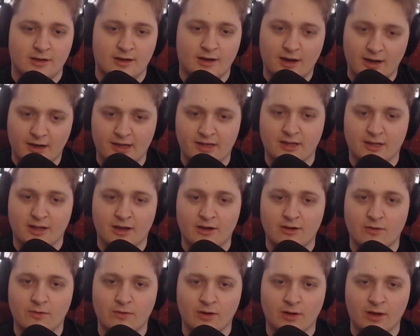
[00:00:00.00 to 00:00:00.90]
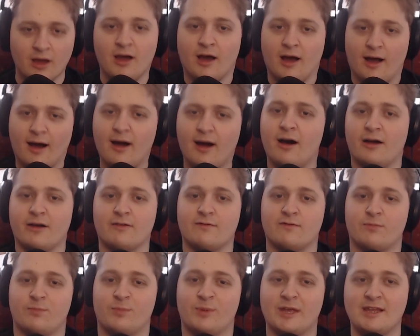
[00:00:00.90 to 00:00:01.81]
I know.
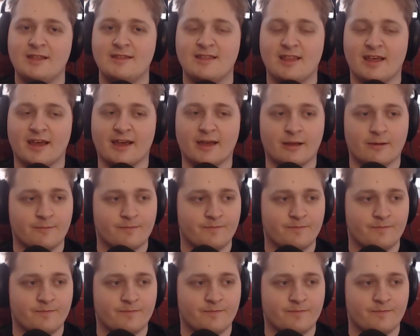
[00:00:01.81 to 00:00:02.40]
I've been there.